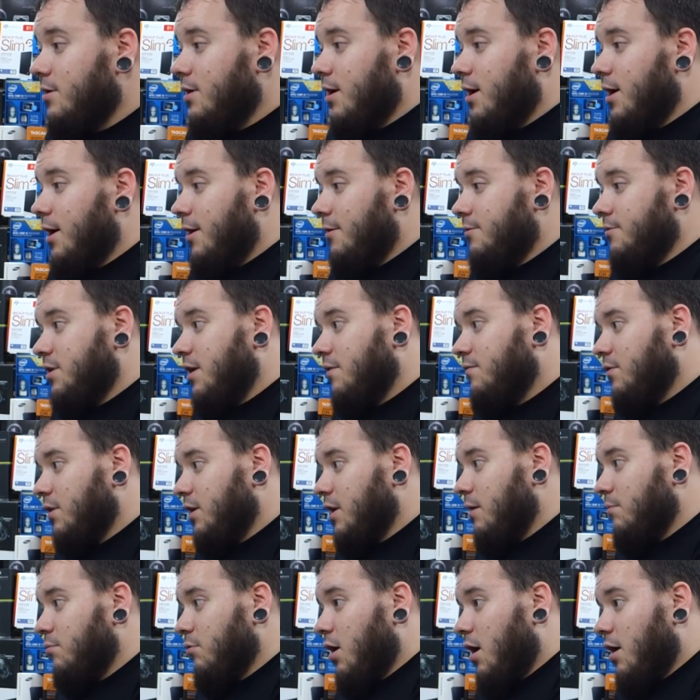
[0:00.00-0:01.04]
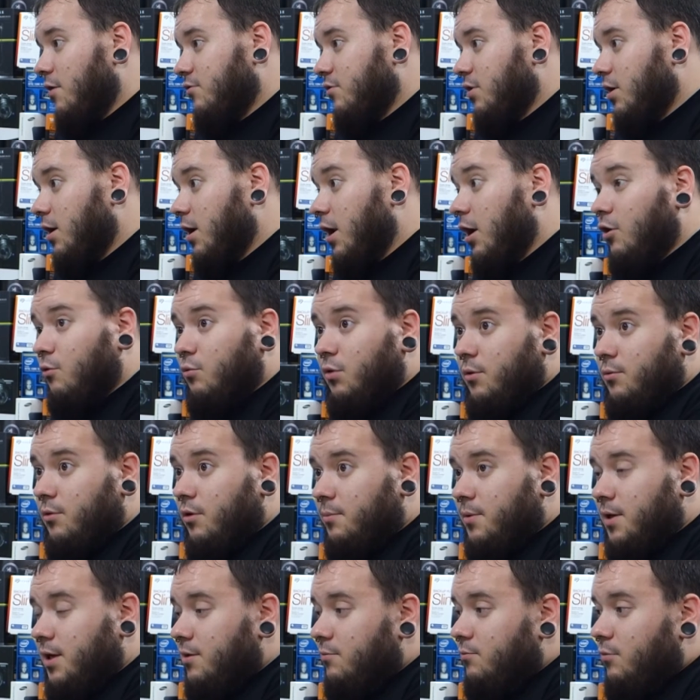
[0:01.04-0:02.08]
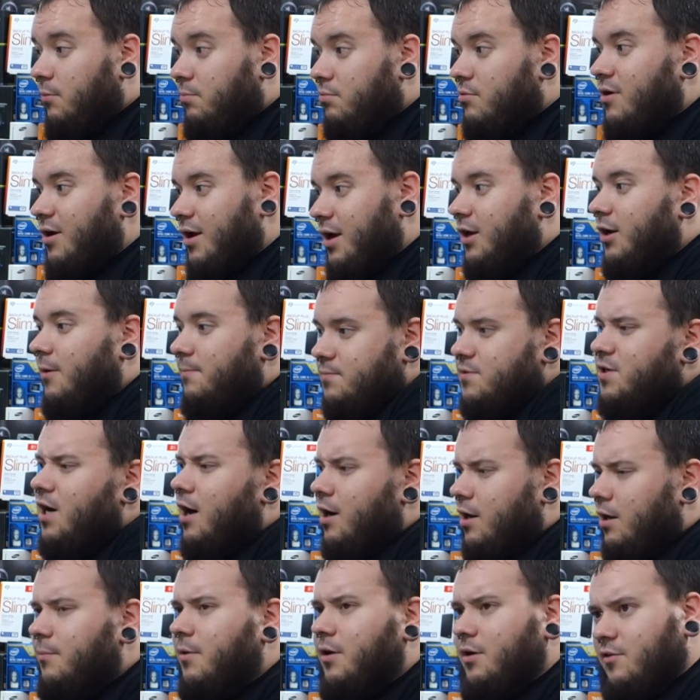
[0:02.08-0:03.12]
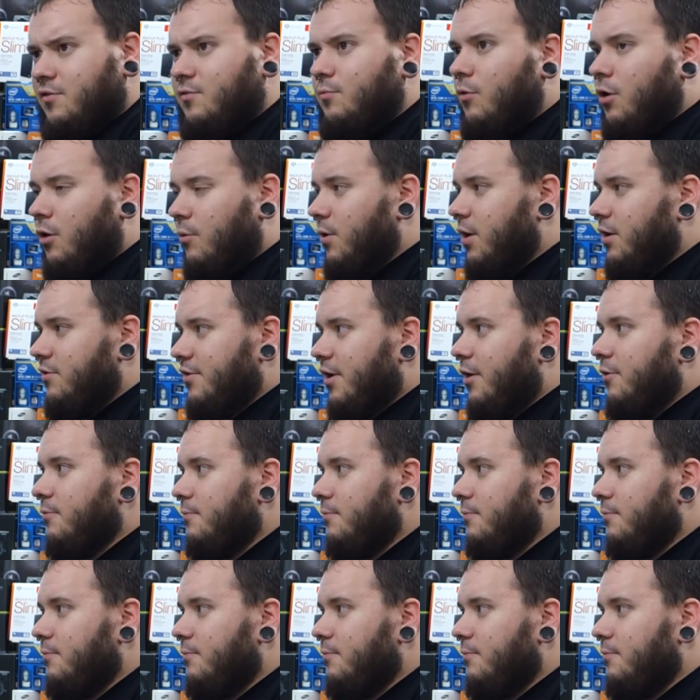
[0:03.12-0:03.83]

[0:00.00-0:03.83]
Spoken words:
Definitely keep your eyes on it. I know we will be, and we'll probably end up talking about it some more when it's out.